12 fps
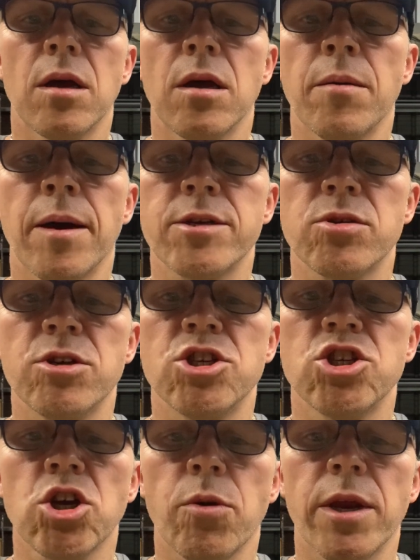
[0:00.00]
Right, so it's
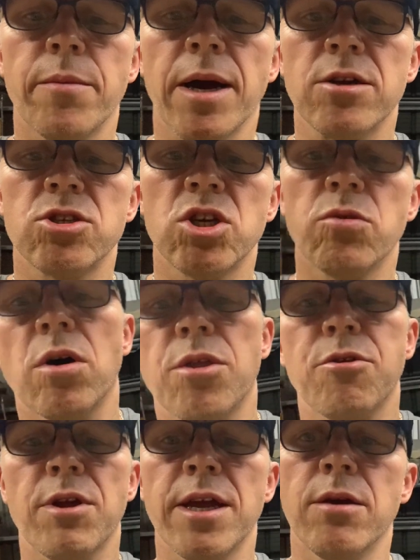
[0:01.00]
showing about two or
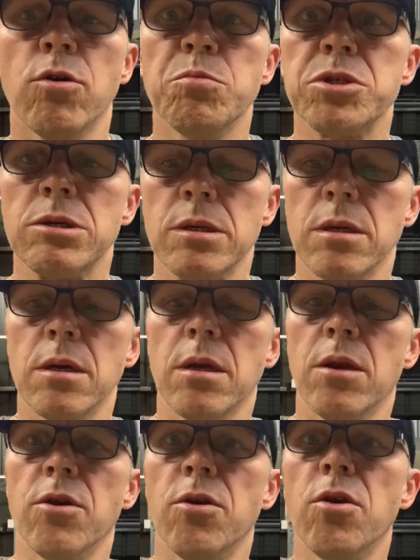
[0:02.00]
three, oops,
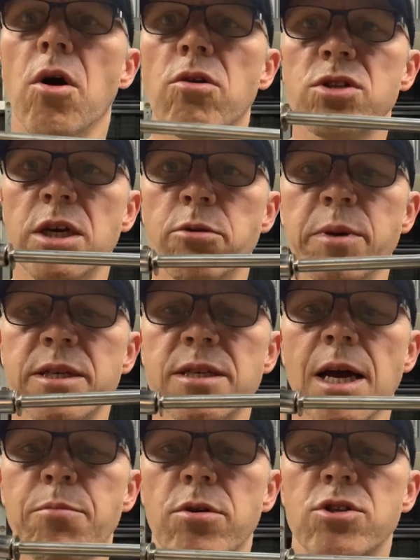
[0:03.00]
knocked it with my
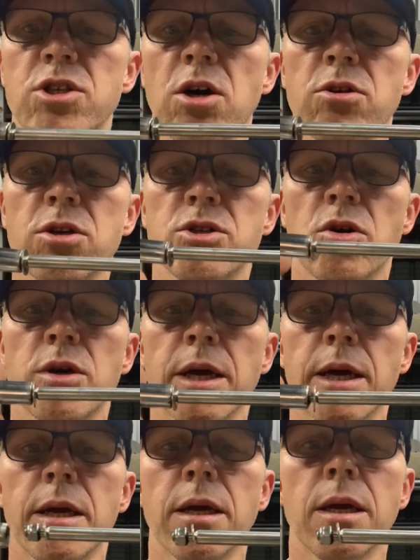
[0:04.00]
snap-on so socket.